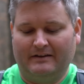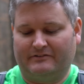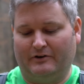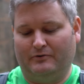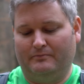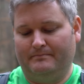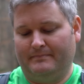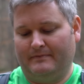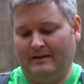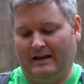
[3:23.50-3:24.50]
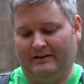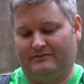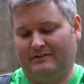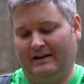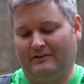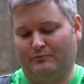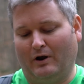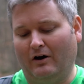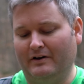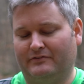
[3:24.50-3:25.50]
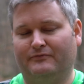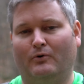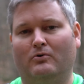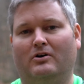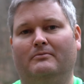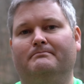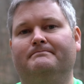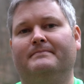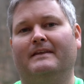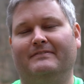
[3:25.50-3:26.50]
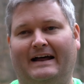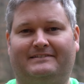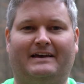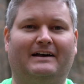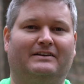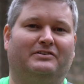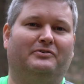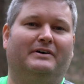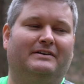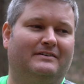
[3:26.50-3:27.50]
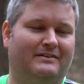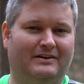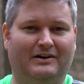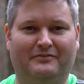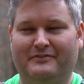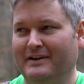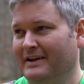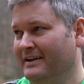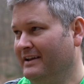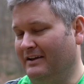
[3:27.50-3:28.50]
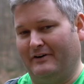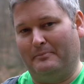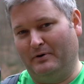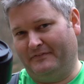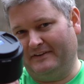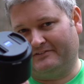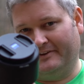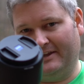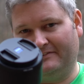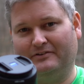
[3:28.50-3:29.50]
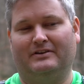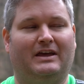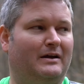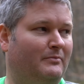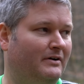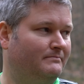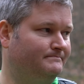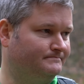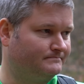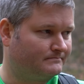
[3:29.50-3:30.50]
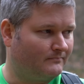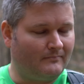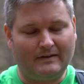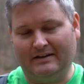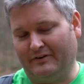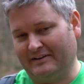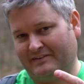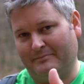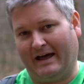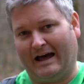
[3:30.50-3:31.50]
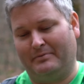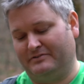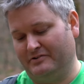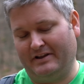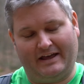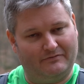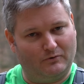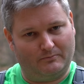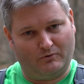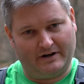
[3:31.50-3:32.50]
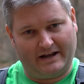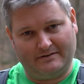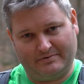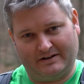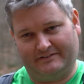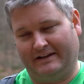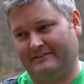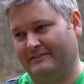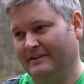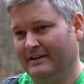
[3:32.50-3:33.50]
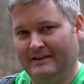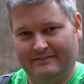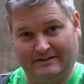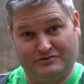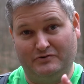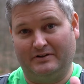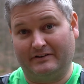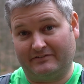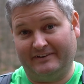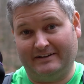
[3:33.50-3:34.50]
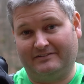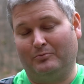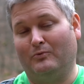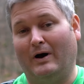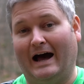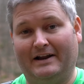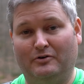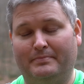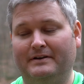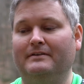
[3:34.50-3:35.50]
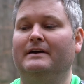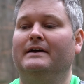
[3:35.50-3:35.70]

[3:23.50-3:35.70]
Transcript: So in its, in its rawest form, that's how to do it. You know, if, if I put this lens on the camera if I set my aperture to f1.8 because that's that's shooting this lens wide open,